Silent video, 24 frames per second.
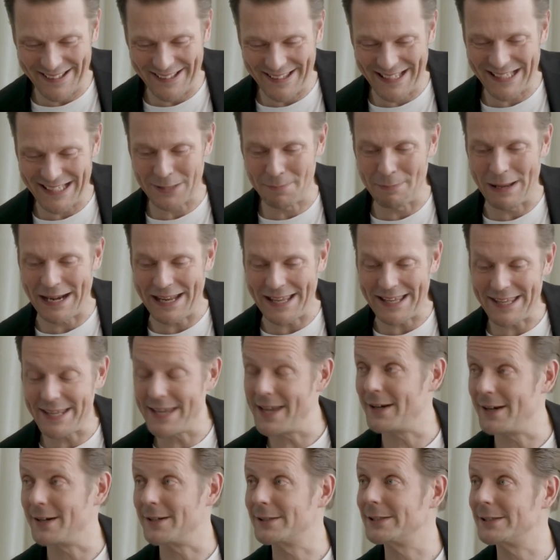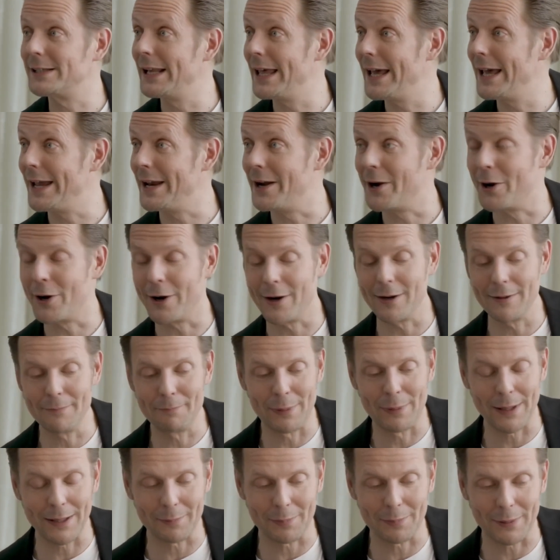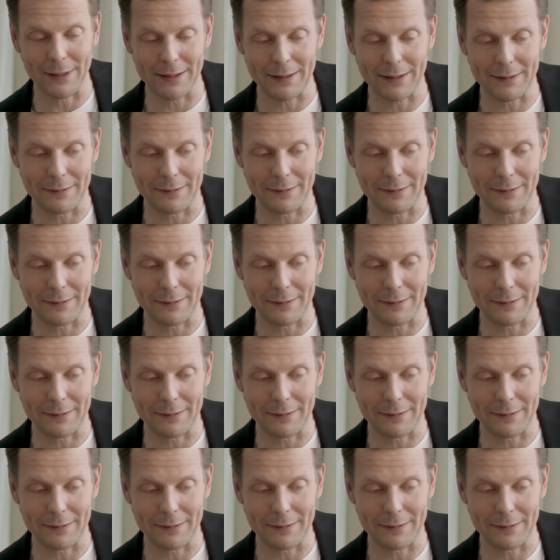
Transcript: this many years later. But